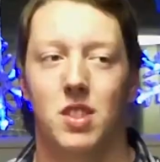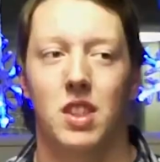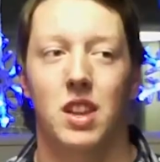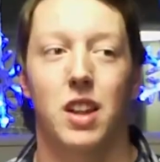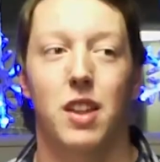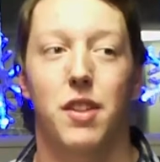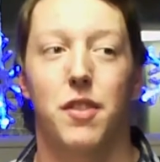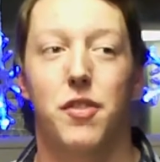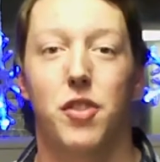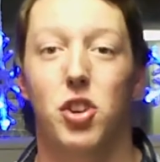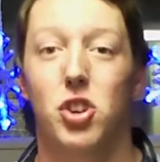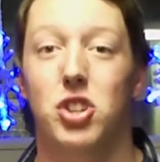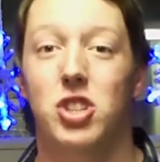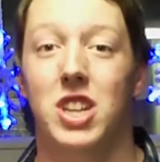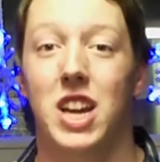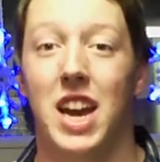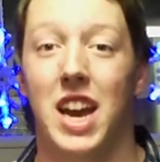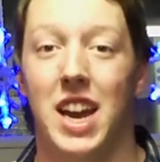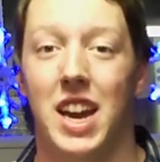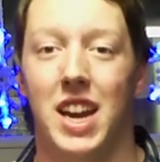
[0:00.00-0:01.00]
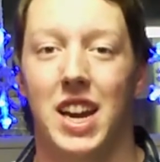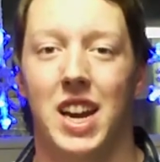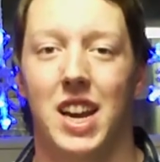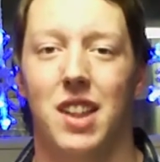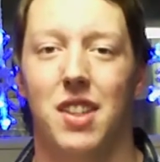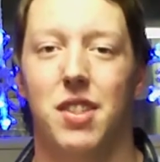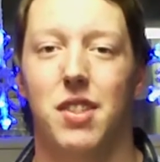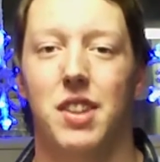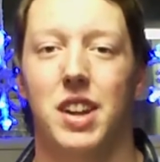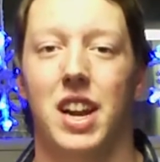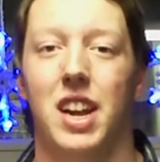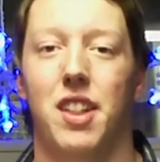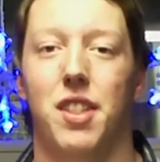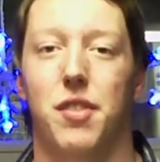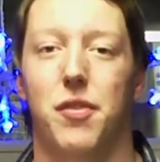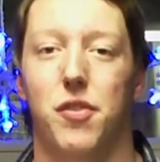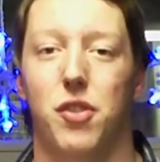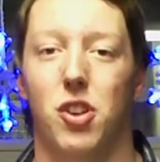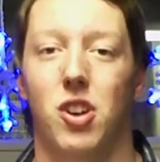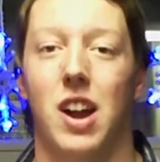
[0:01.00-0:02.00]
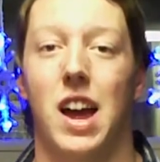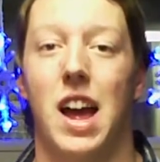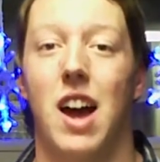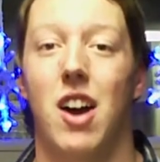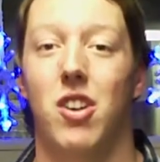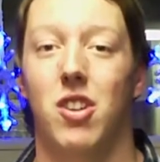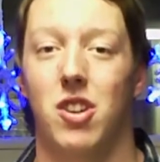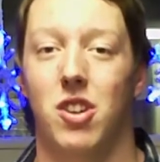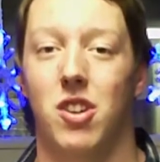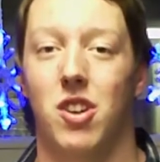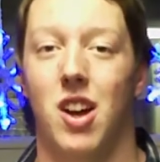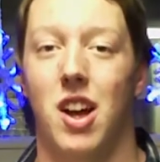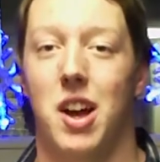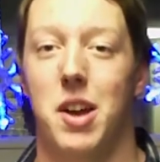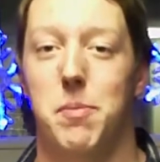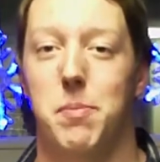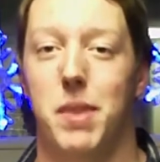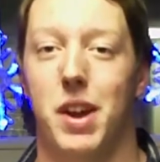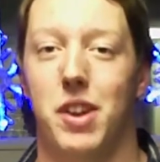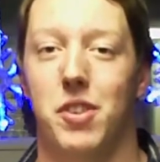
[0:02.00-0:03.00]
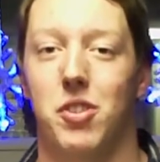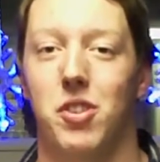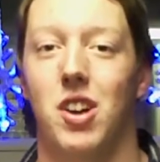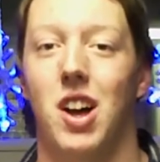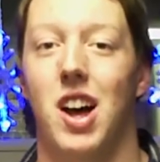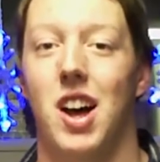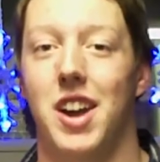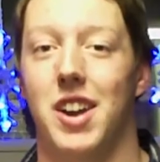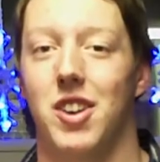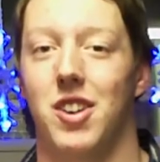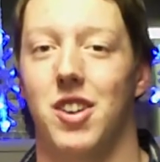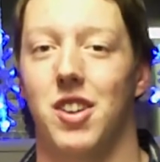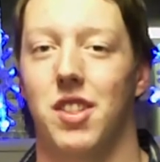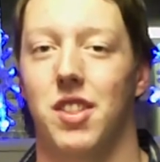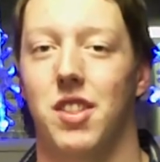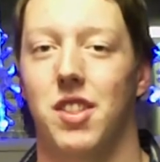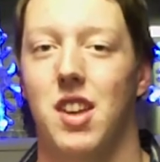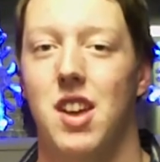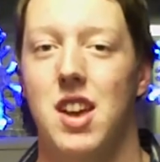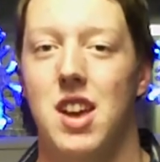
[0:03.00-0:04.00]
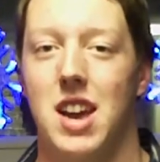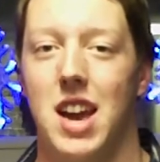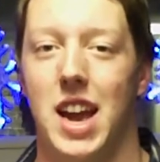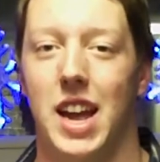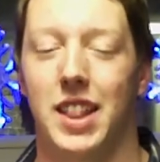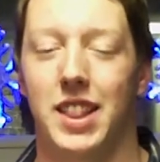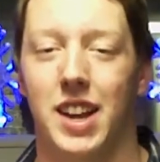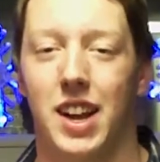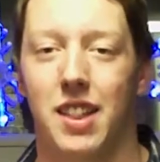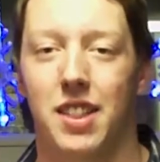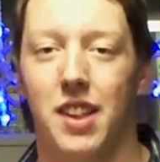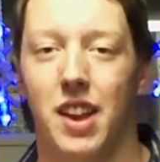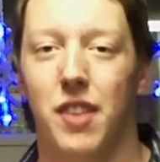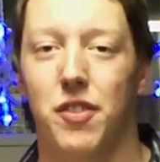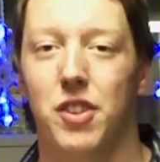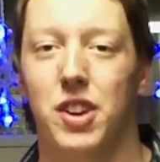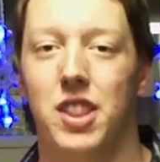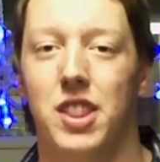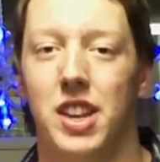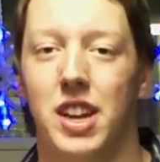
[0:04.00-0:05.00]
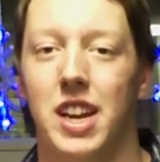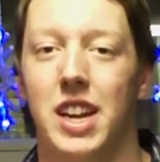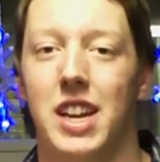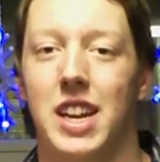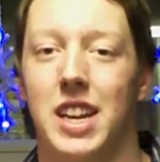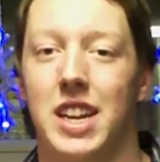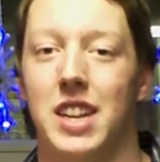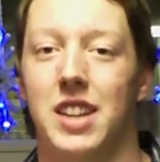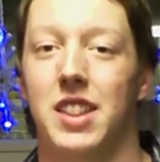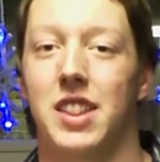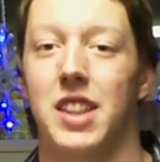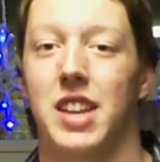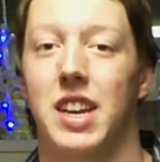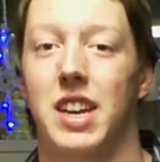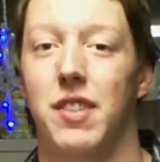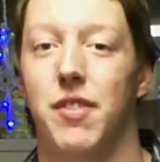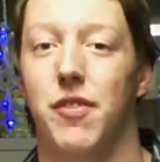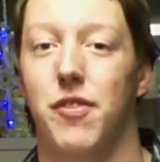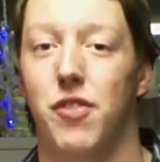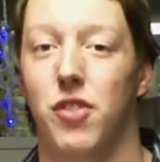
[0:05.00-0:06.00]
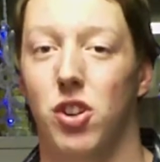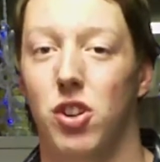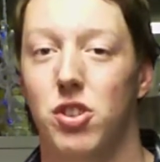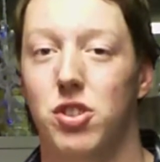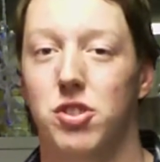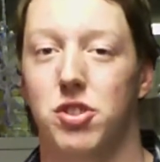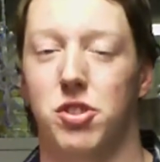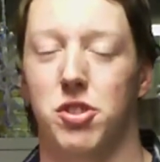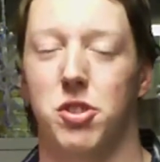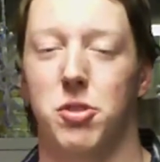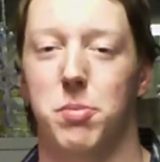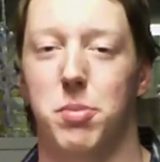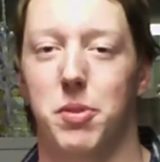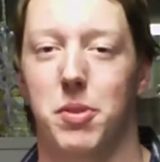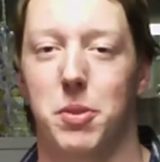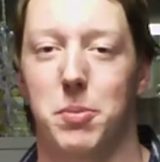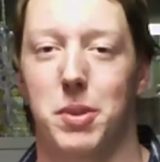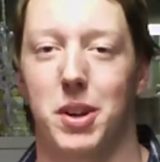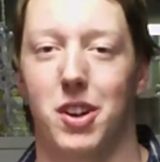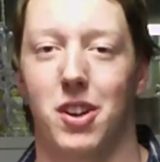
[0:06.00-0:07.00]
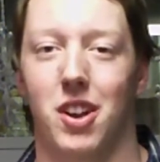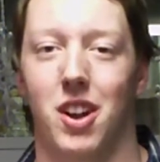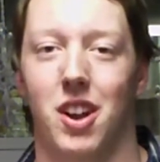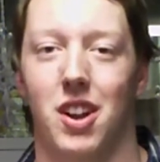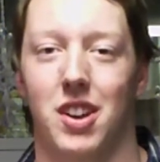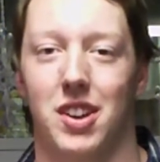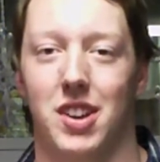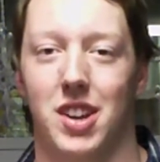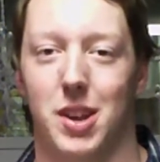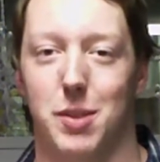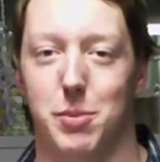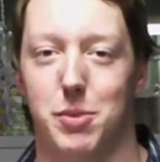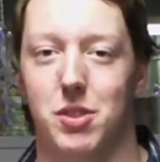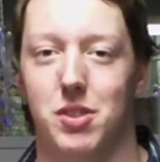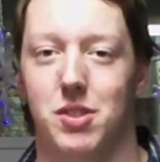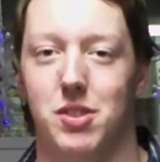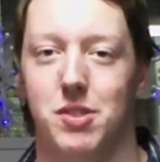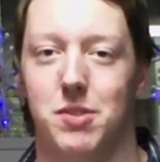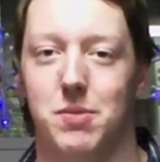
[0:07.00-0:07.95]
Now the first A stands for alkali metal ions, and that's everything in the first group of the periodic table.